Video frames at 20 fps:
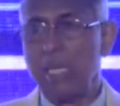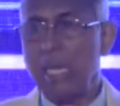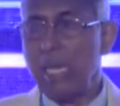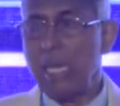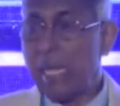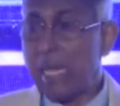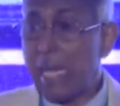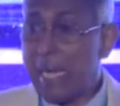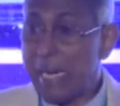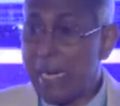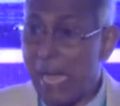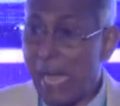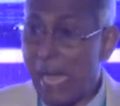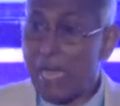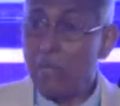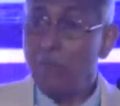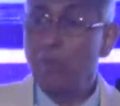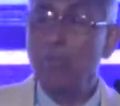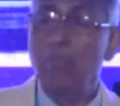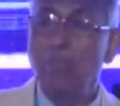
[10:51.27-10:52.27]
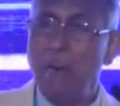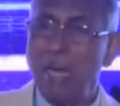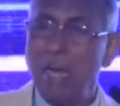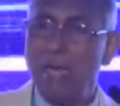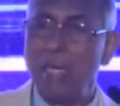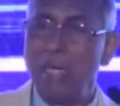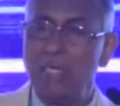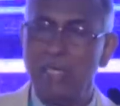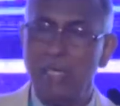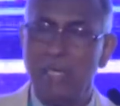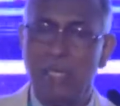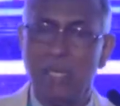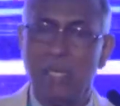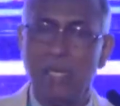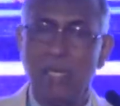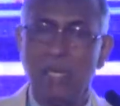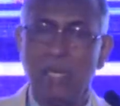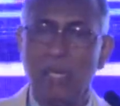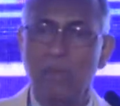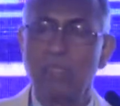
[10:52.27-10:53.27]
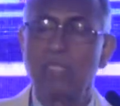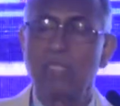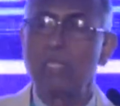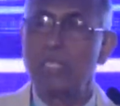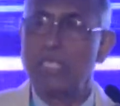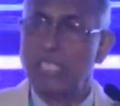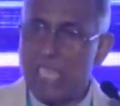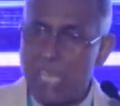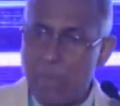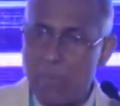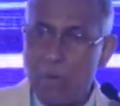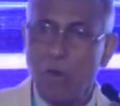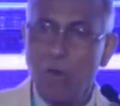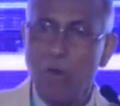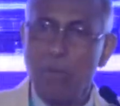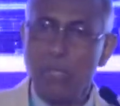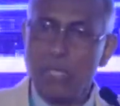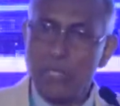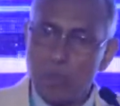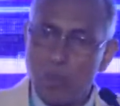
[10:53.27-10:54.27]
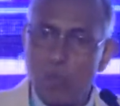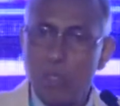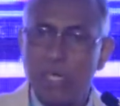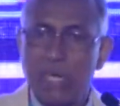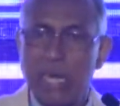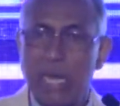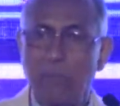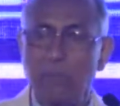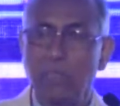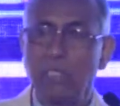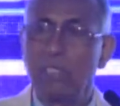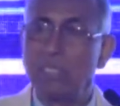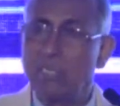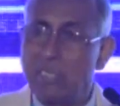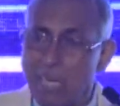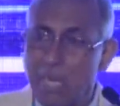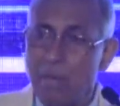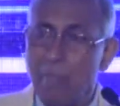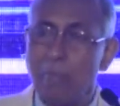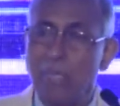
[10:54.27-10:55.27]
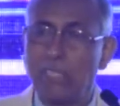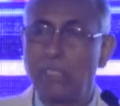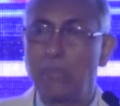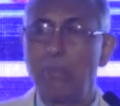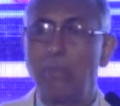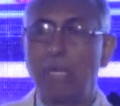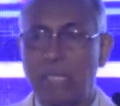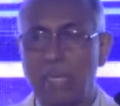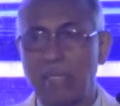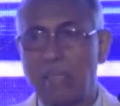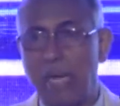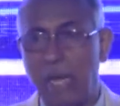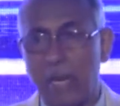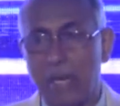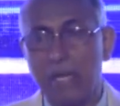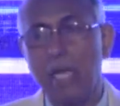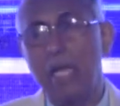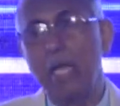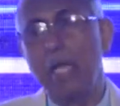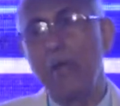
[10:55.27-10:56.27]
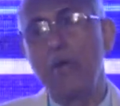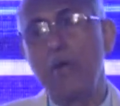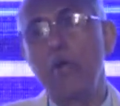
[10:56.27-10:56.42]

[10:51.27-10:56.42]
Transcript: A dilute blood with hemoglobin 2 grams is still much better than no